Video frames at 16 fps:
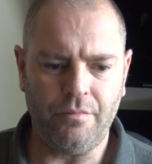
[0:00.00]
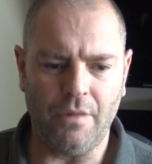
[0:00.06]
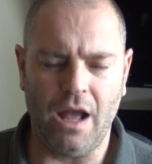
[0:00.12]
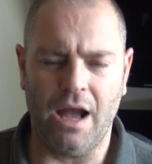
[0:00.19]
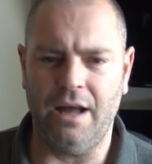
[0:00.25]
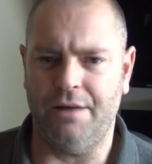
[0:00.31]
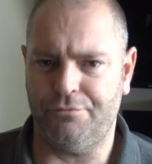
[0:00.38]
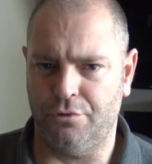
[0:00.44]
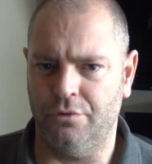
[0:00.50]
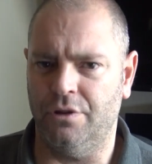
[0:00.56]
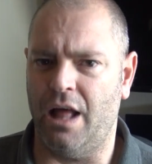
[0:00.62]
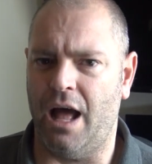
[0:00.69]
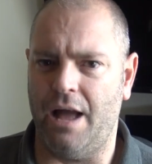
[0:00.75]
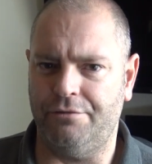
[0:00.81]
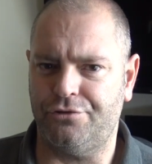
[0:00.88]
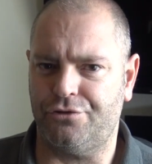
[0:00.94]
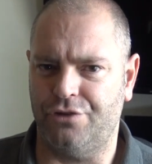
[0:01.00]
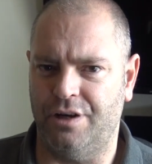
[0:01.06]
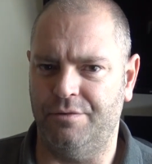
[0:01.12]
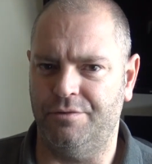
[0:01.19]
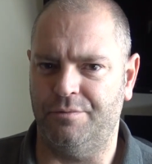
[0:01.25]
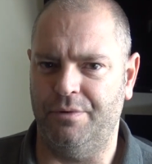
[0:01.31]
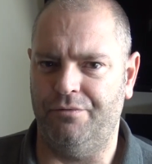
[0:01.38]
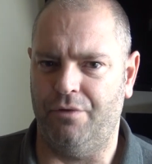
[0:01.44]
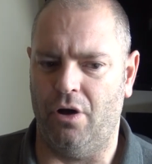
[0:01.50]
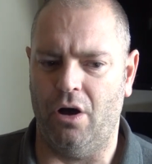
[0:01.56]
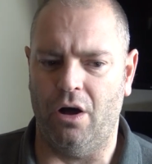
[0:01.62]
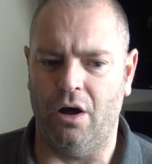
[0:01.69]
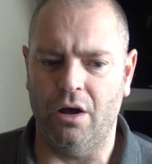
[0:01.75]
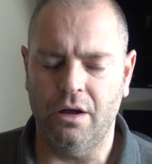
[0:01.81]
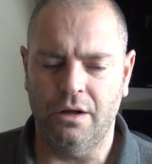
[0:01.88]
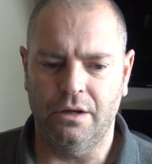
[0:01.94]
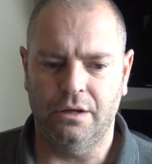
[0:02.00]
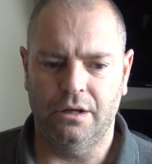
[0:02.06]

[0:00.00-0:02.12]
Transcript: I have done live streams before.